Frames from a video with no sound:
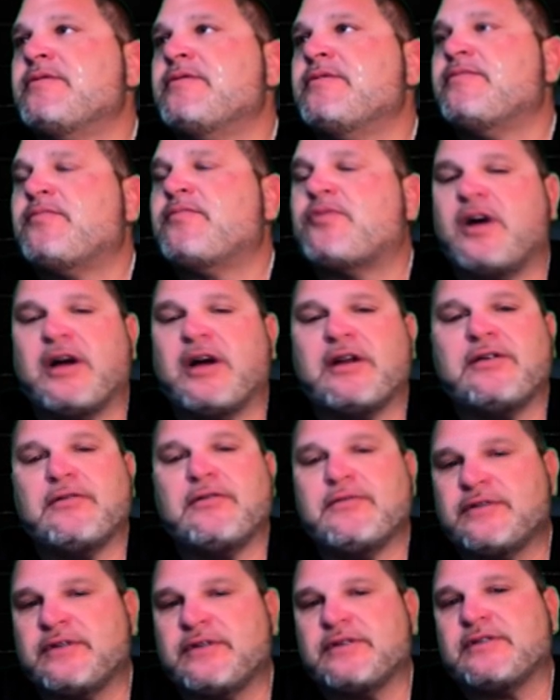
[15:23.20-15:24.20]

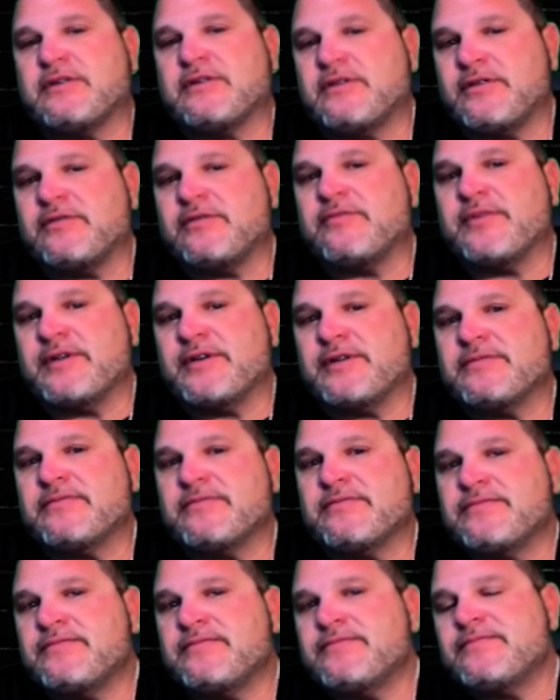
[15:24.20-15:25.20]
prognosis a little bit.
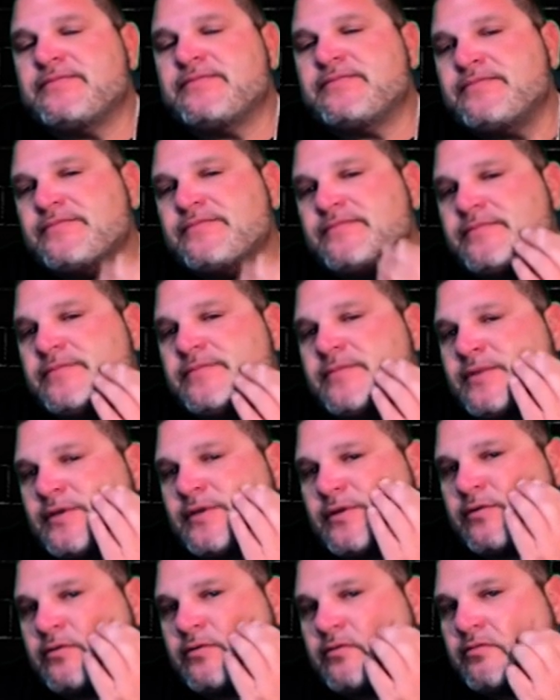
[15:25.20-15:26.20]

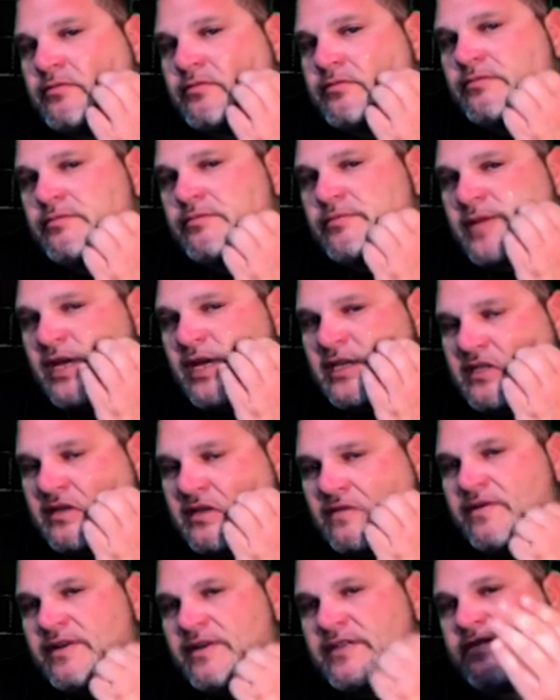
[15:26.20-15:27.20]
So that's the
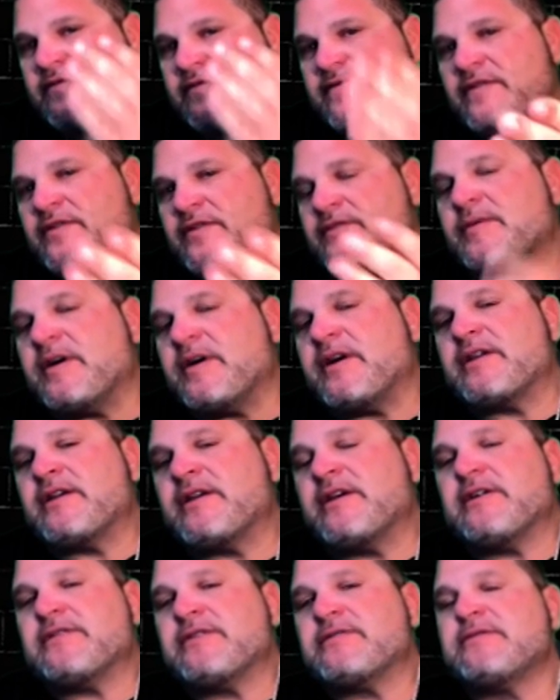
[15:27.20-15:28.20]
reason for this
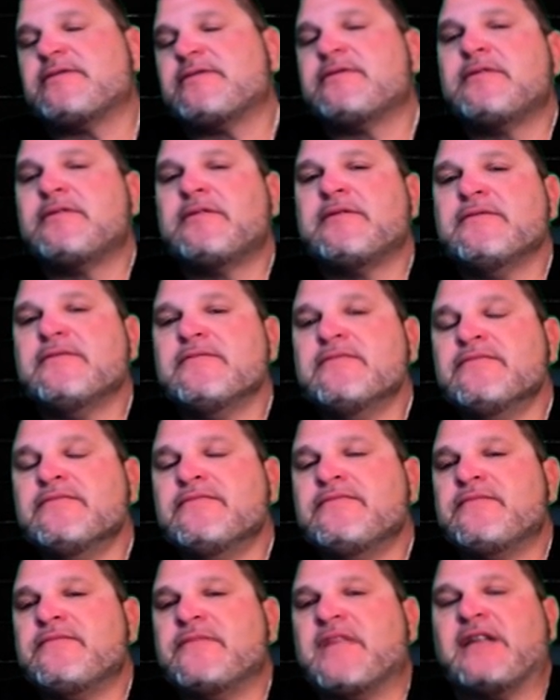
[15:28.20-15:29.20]
podcast.
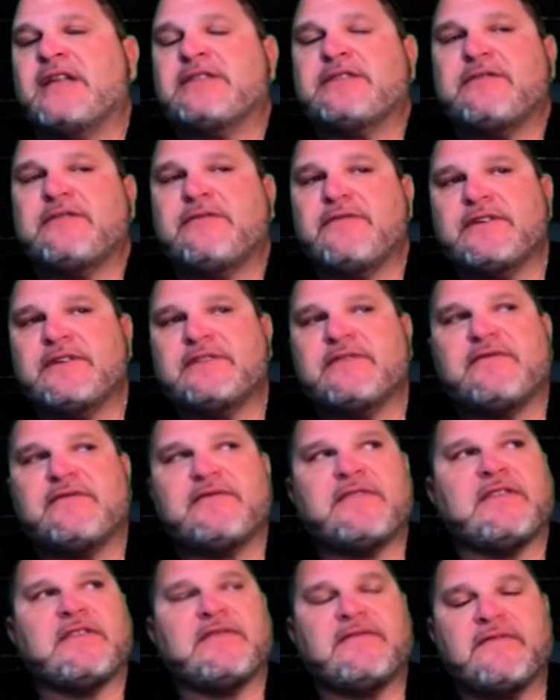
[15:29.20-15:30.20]
That's the reason
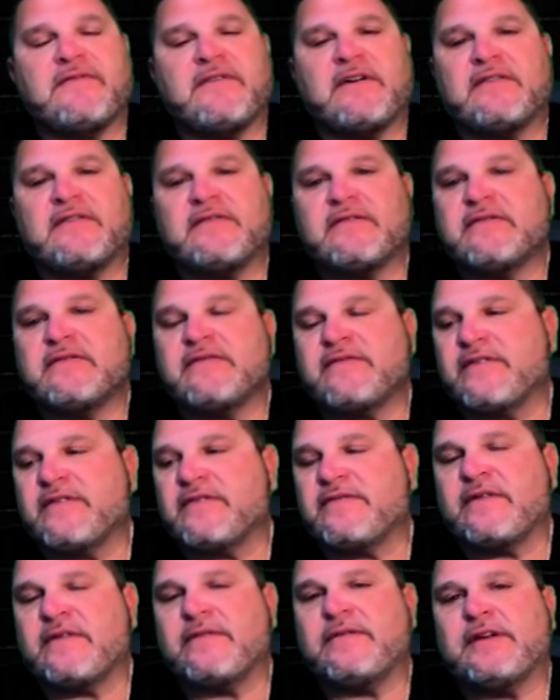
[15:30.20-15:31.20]
for the
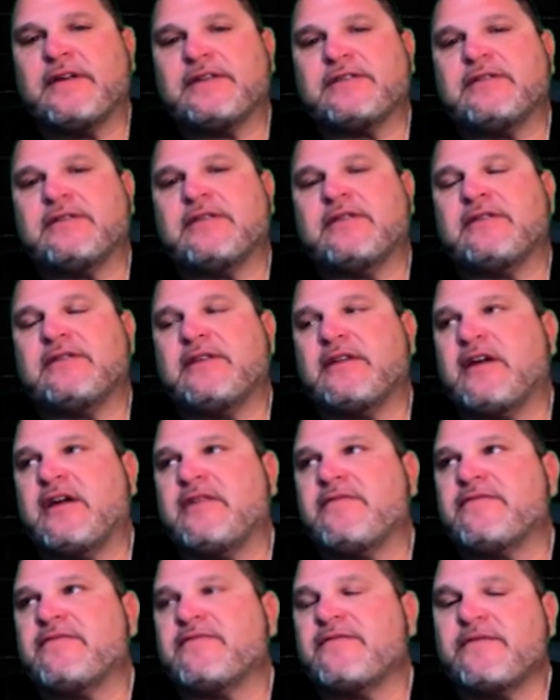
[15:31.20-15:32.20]
foundation that
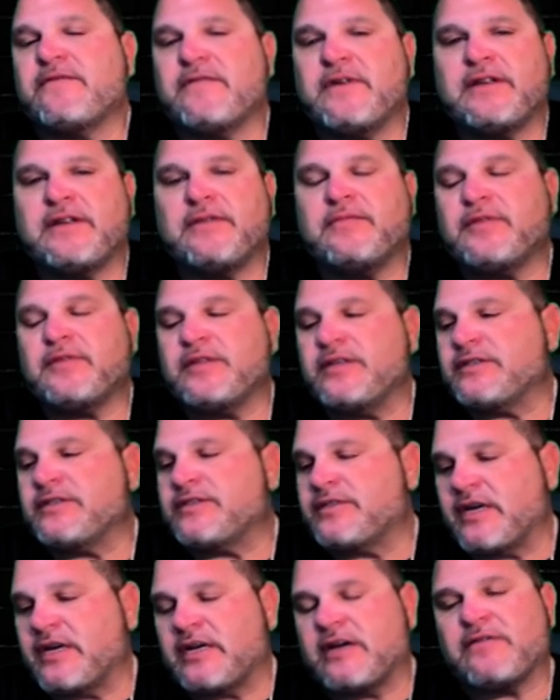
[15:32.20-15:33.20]
I've created. Please
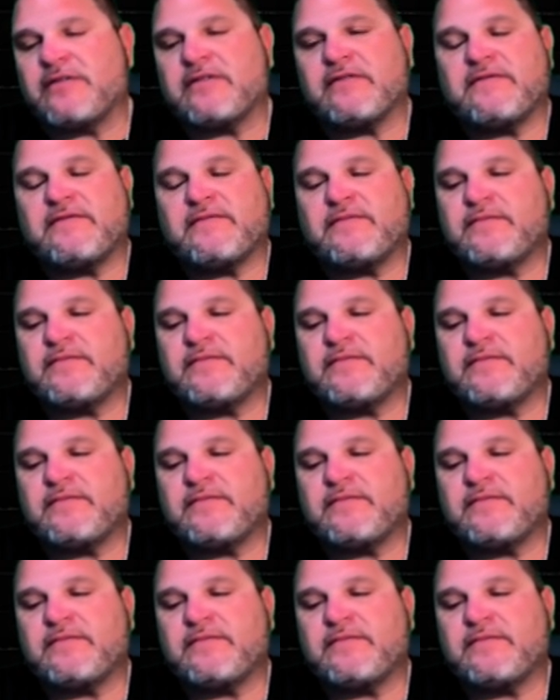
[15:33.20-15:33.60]
check out the